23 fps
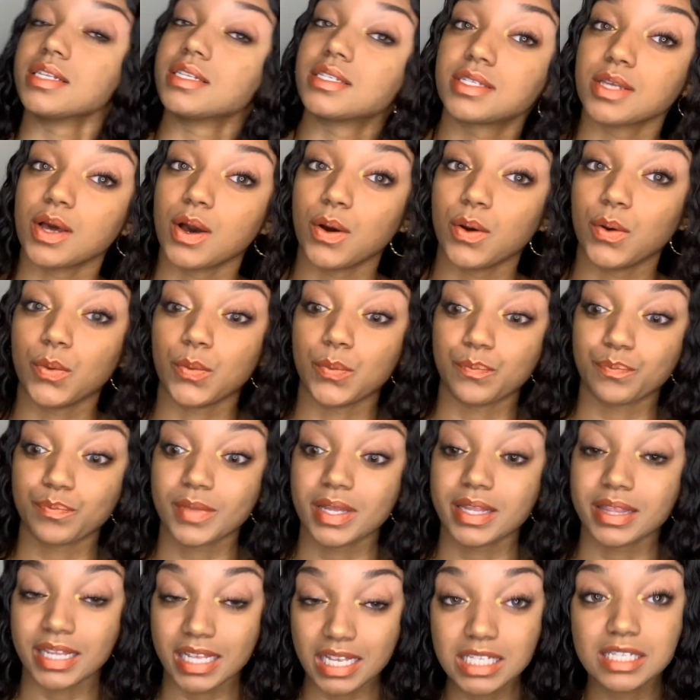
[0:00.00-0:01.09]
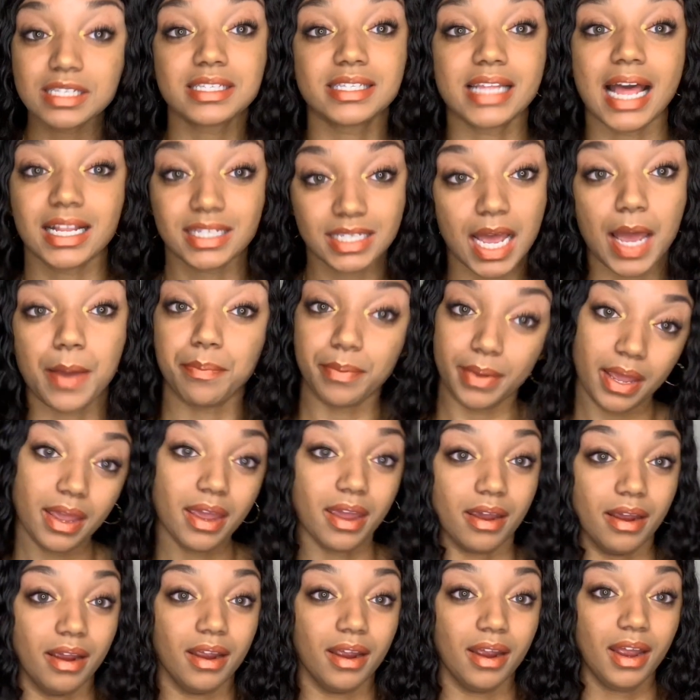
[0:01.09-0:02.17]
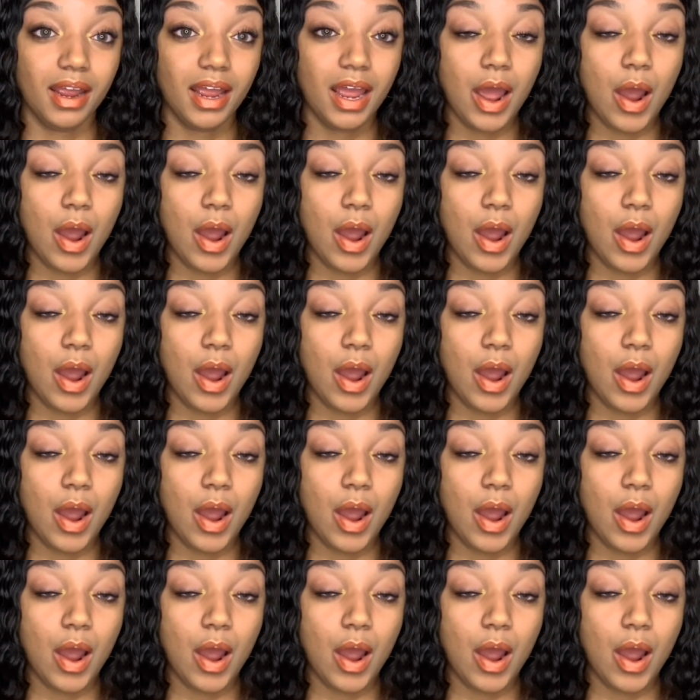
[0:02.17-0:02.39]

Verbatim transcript: So this is that type of hair.